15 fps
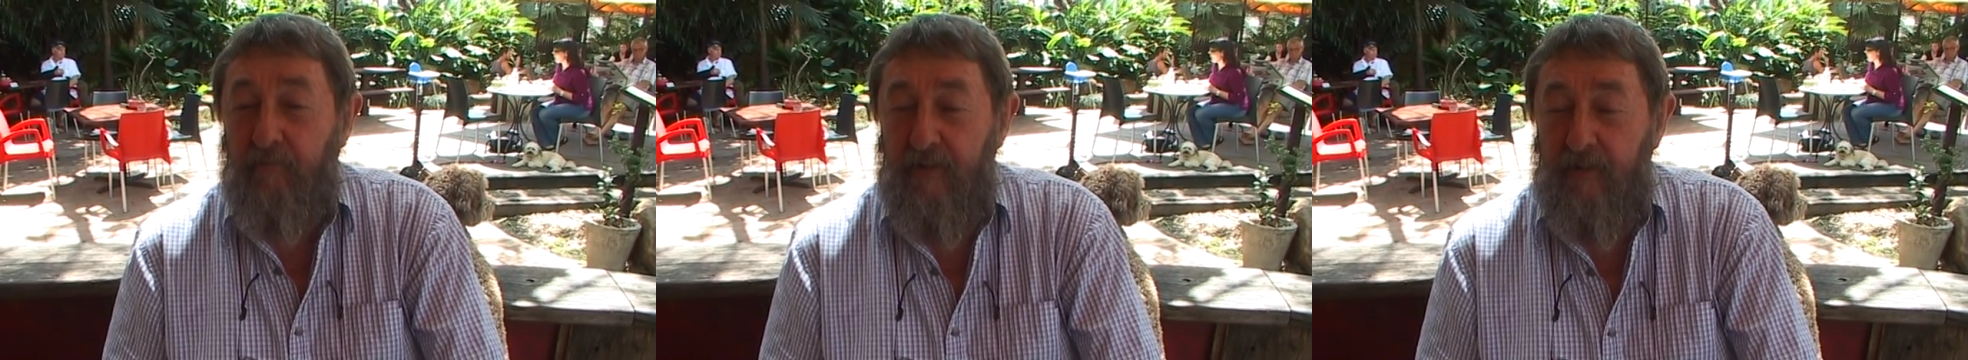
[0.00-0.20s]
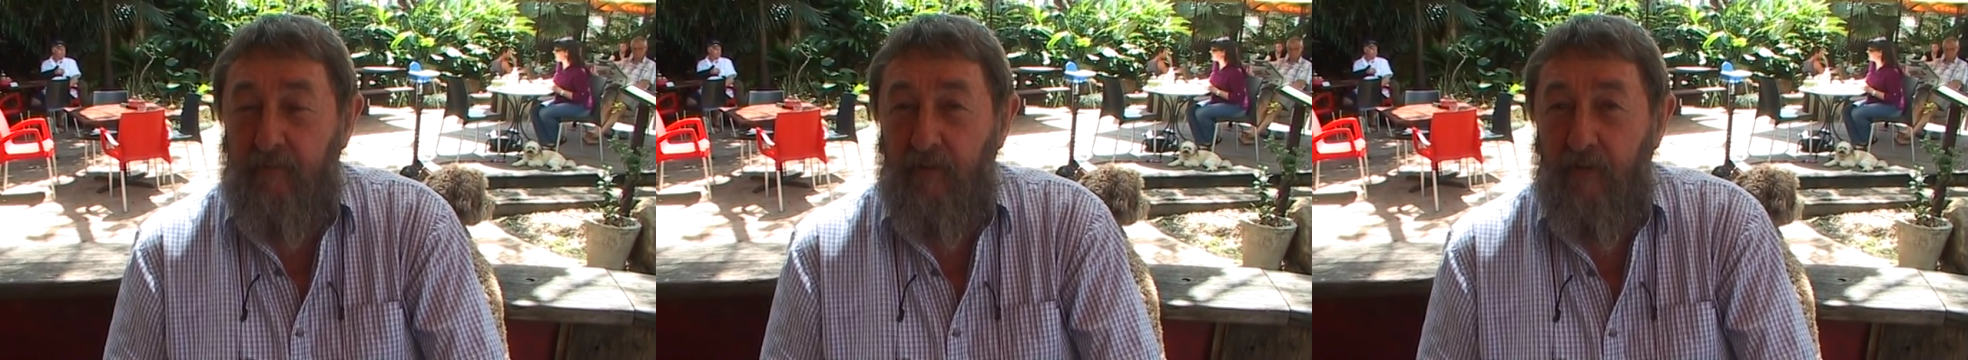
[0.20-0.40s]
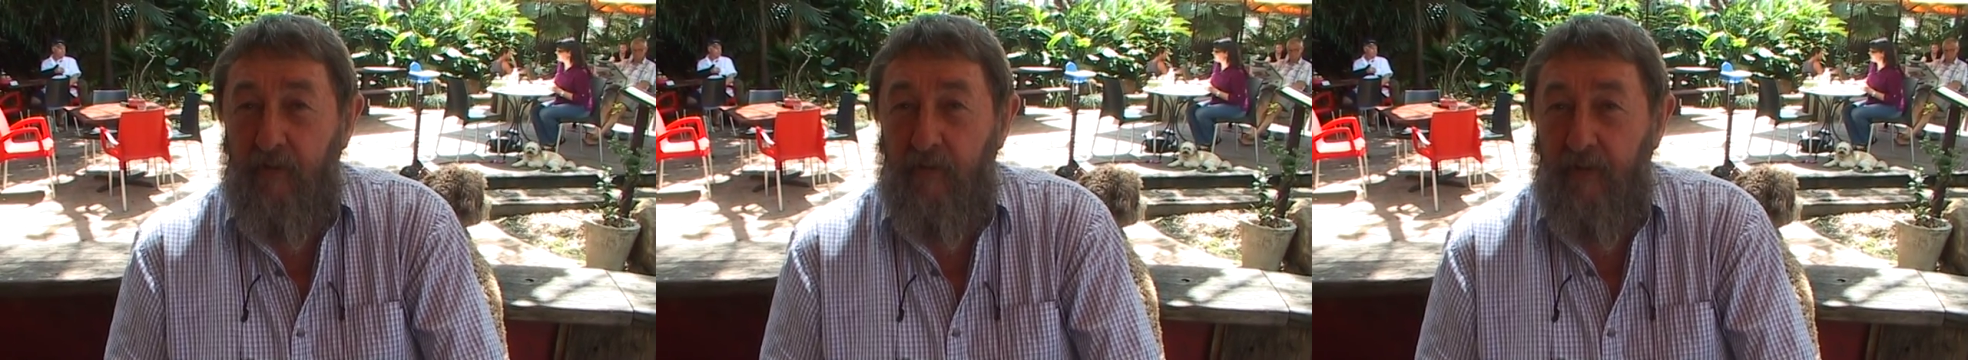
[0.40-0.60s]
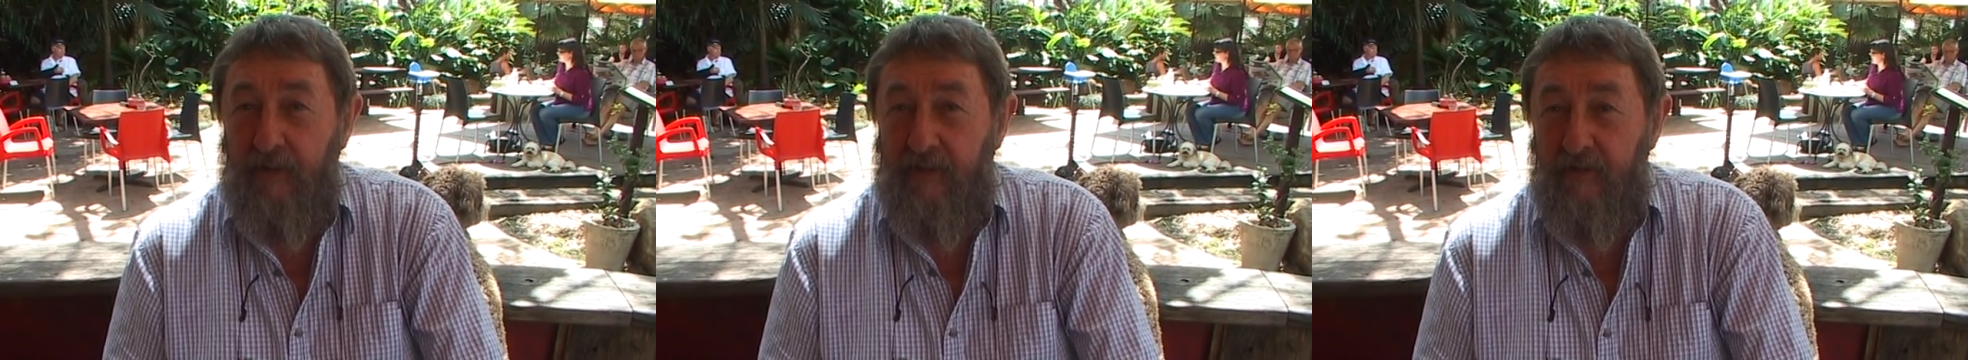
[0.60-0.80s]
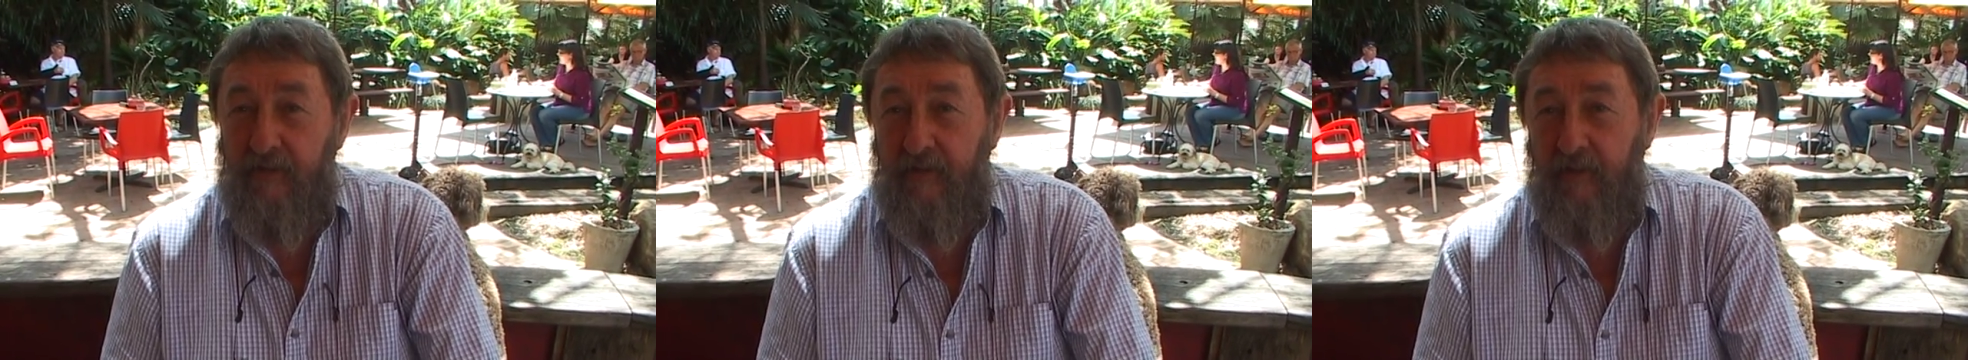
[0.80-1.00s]
people who
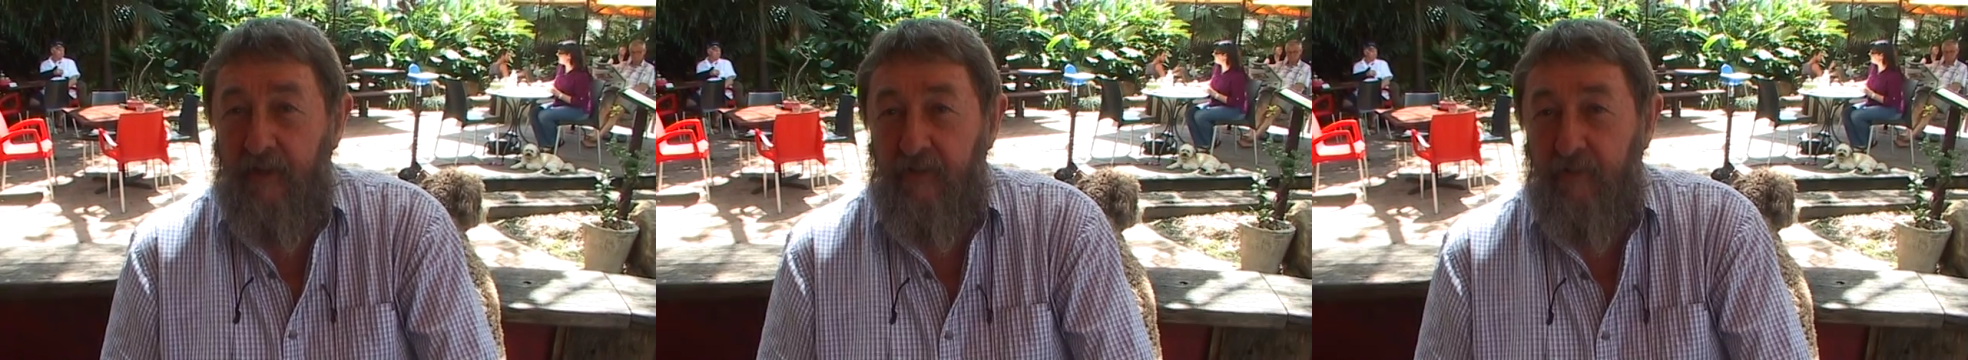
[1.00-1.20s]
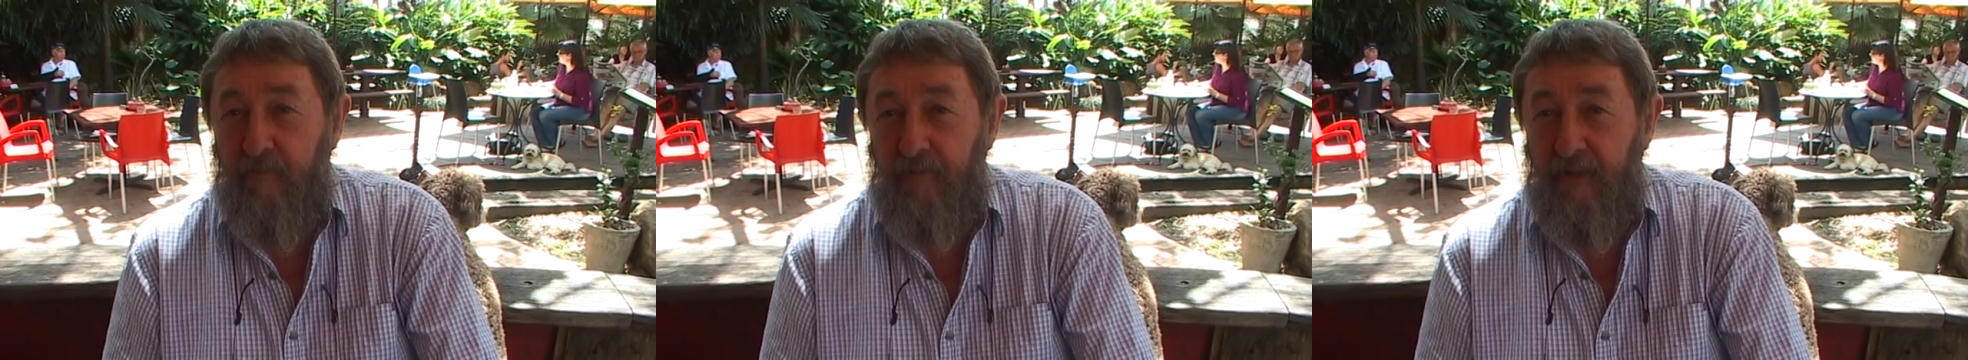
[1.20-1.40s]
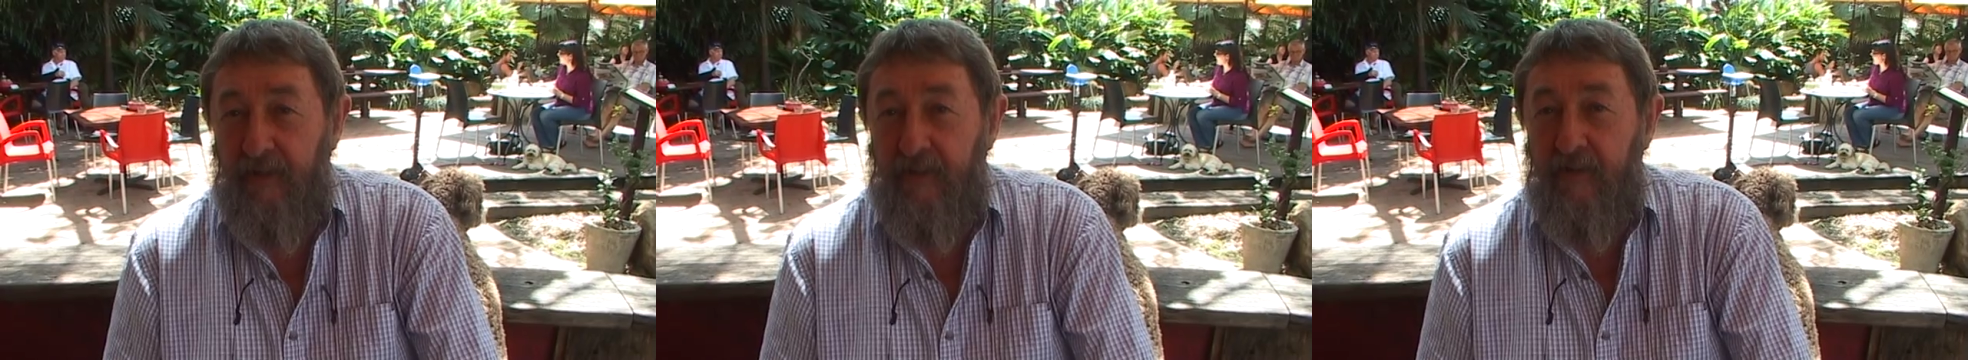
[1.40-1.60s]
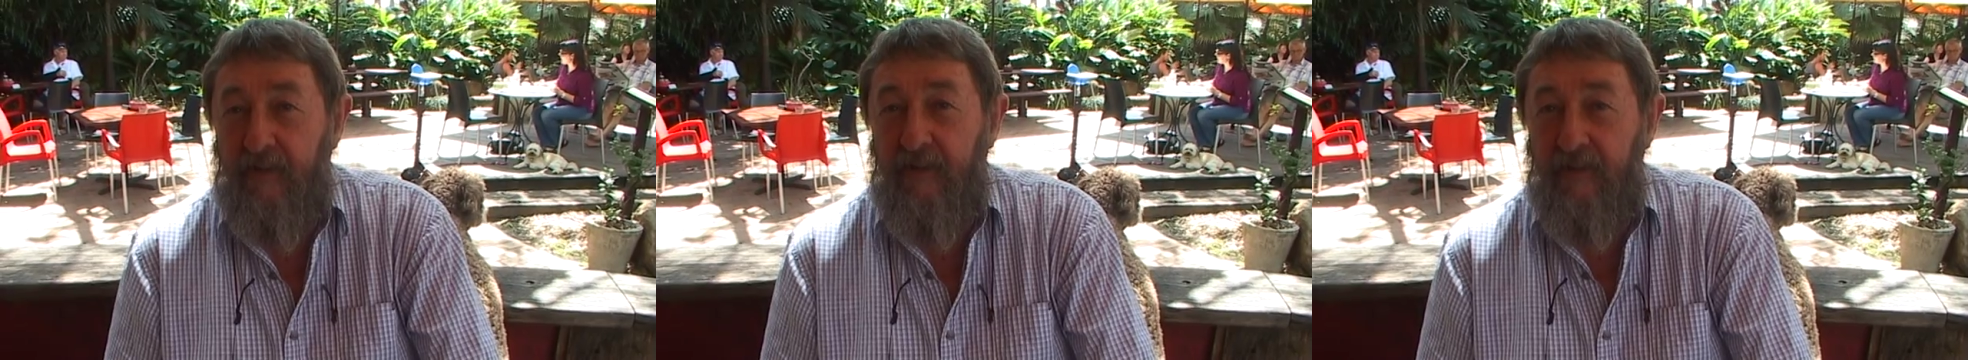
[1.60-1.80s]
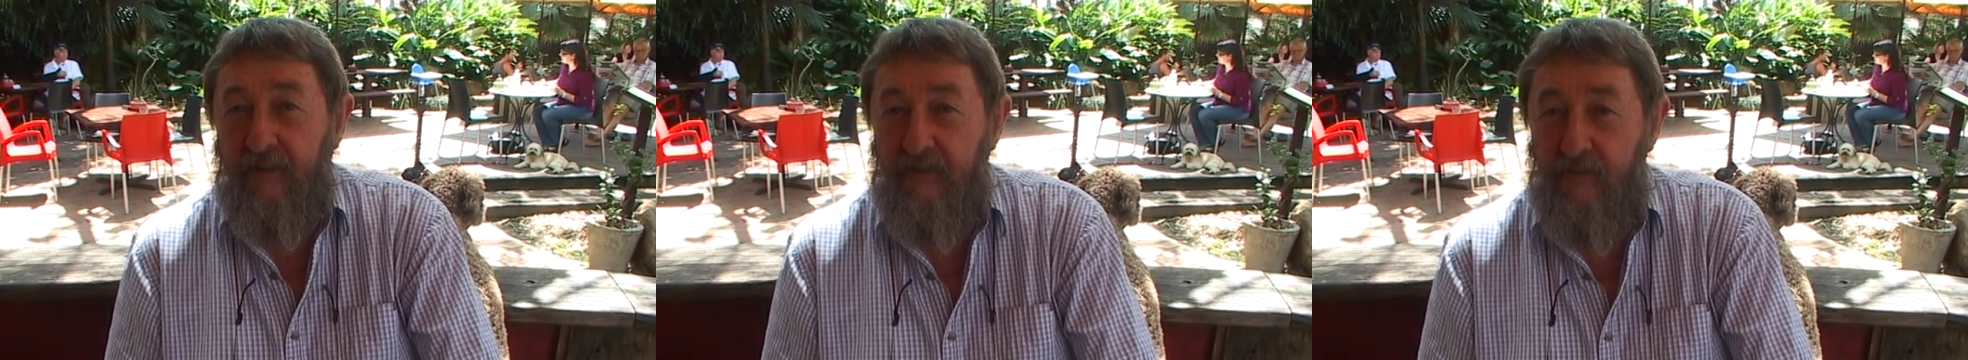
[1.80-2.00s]
reckon they're underpaid are
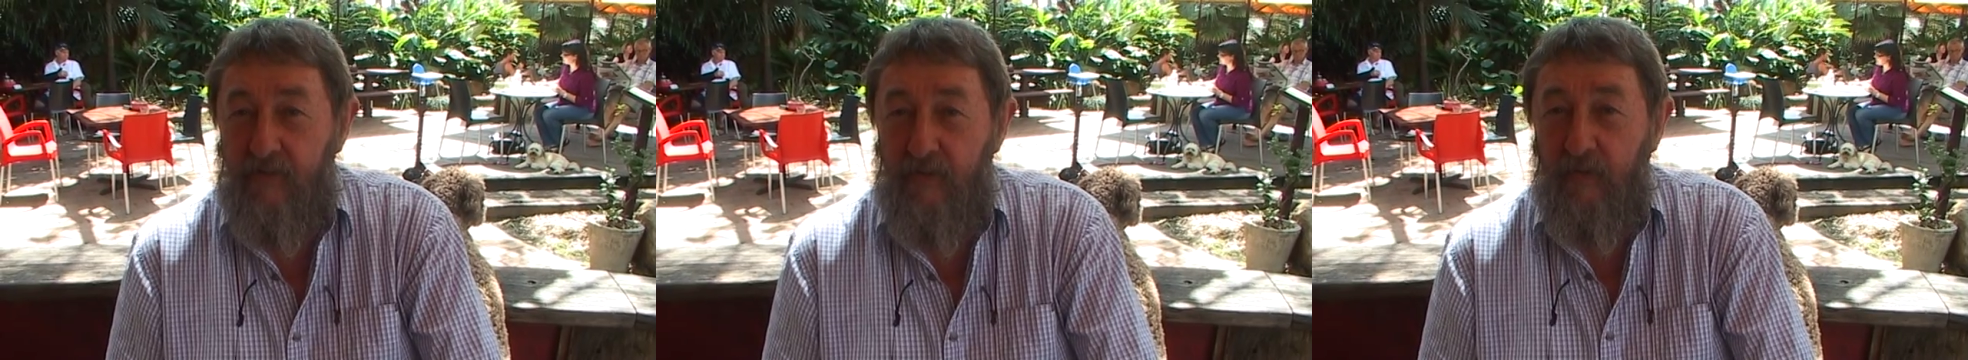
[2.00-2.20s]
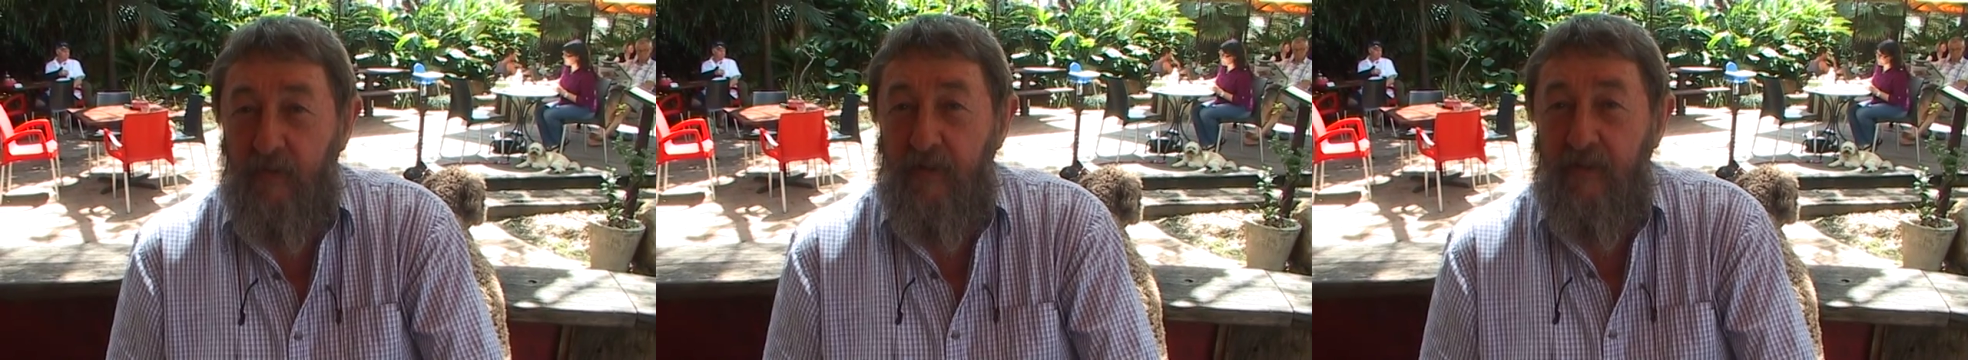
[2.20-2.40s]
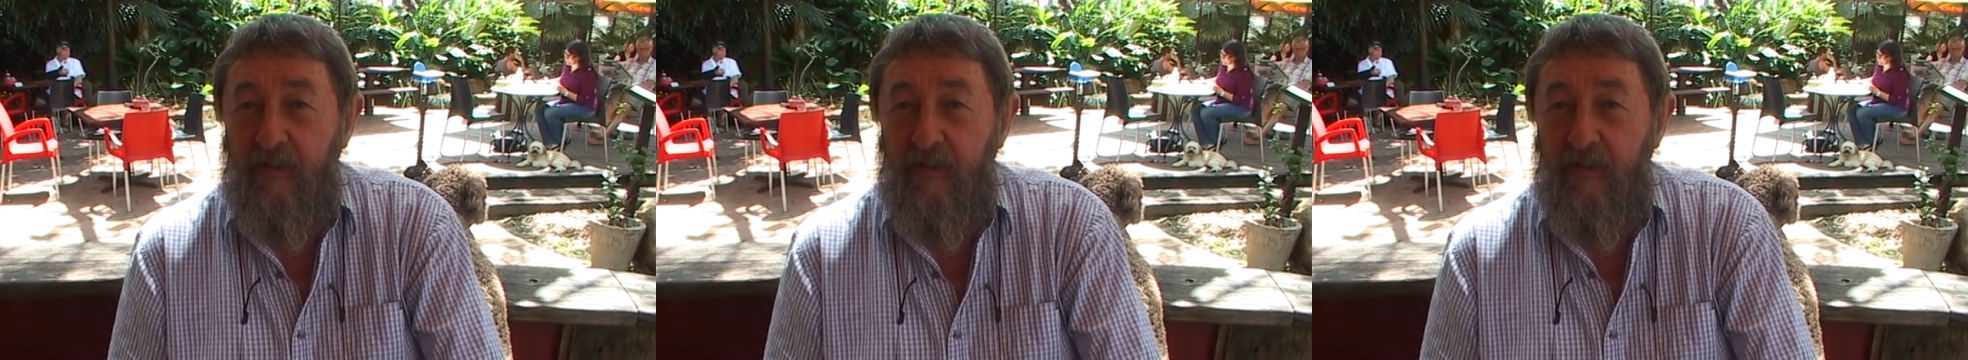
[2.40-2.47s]
going to join